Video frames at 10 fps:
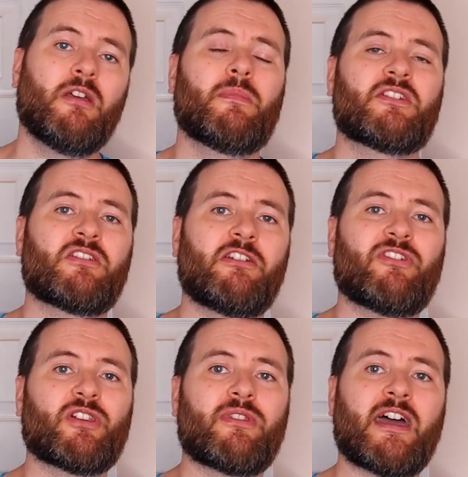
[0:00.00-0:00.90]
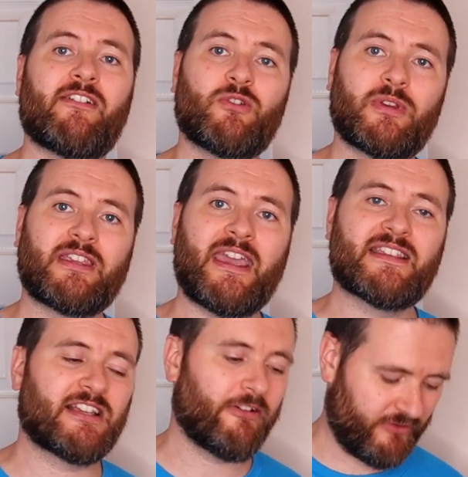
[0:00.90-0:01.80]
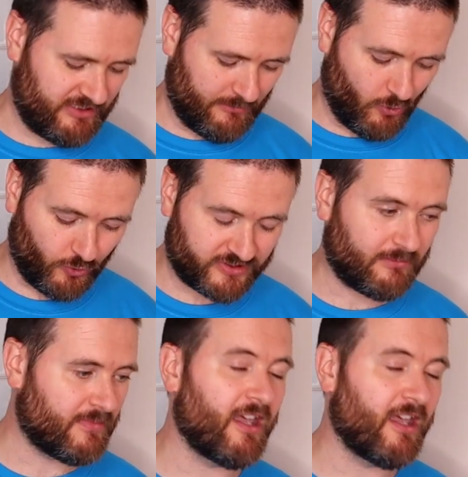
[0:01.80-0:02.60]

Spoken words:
Make sure you follow that if you want to get yourself some awesome